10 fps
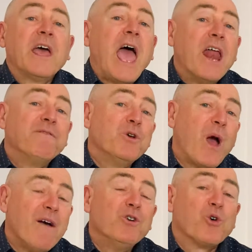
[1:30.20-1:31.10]
And if you
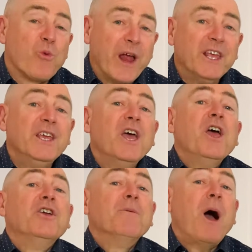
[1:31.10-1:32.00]
haven't already,
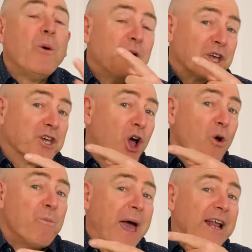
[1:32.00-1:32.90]
you might want to go
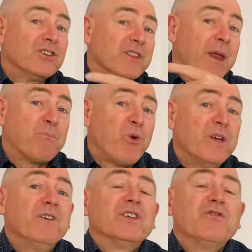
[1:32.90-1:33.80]
back to that
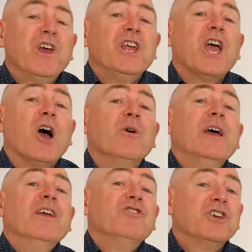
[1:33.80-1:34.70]
previous video
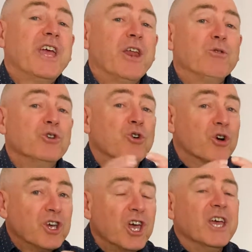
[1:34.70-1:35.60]
to get all your
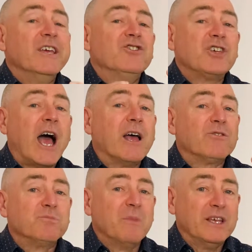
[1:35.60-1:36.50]
key
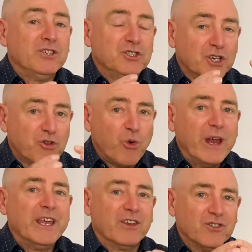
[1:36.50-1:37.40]
sales message
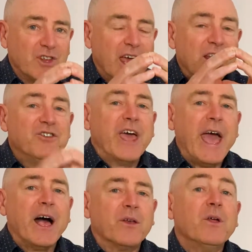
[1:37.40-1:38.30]
ingredients
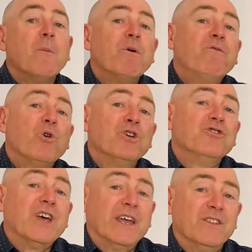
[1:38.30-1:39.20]
down before you
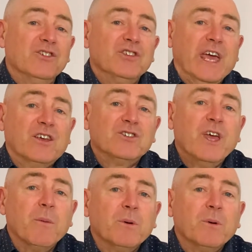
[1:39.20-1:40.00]
take this next step.